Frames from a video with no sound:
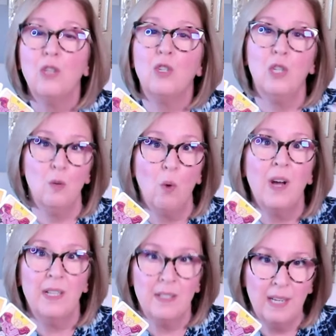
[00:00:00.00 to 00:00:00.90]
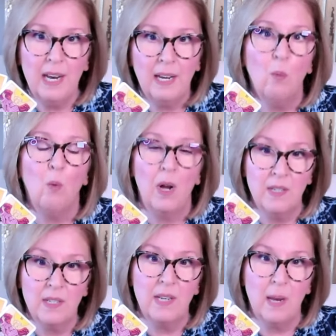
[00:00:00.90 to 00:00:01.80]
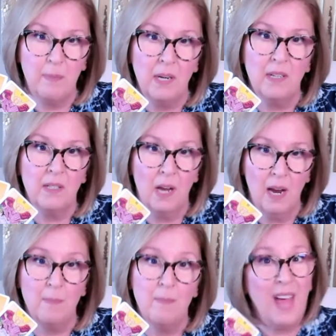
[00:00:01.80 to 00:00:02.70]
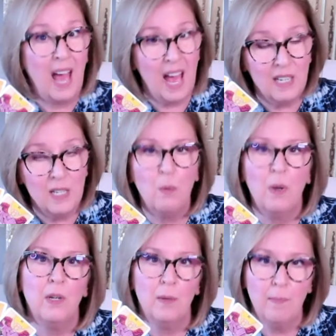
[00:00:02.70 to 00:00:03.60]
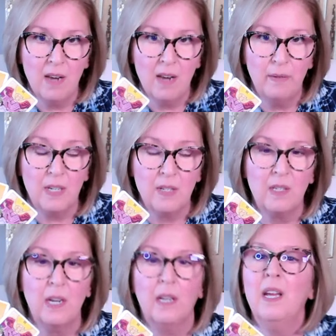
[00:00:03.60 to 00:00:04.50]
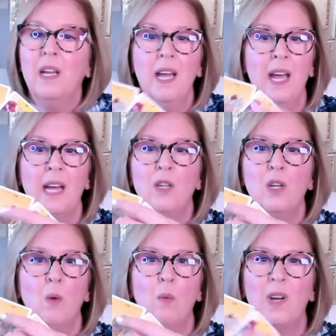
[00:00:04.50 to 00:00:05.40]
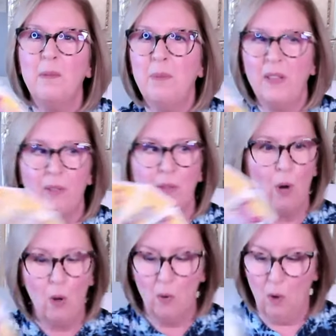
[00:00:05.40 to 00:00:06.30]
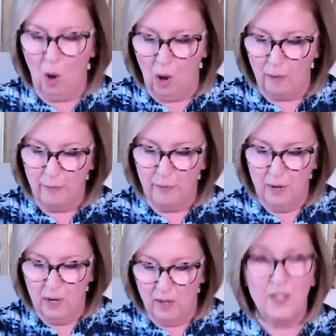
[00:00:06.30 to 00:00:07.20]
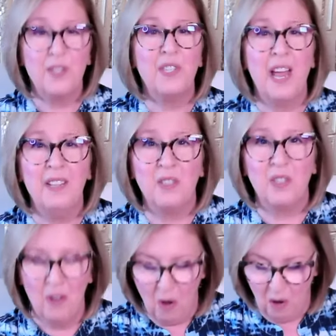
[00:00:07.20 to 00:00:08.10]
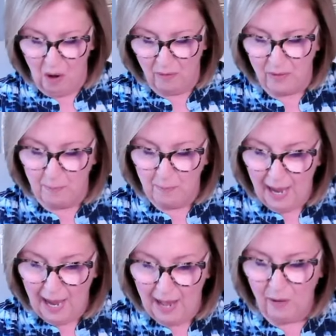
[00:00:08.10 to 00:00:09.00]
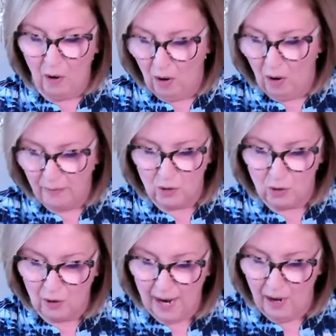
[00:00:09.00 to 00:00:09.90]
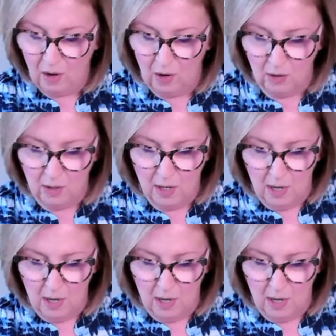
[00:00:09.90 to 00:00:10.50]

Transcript: So you want to take it one step at a time. That is what you're manifesting. And you don't want to be thrown off the scent, off the path, off the trail,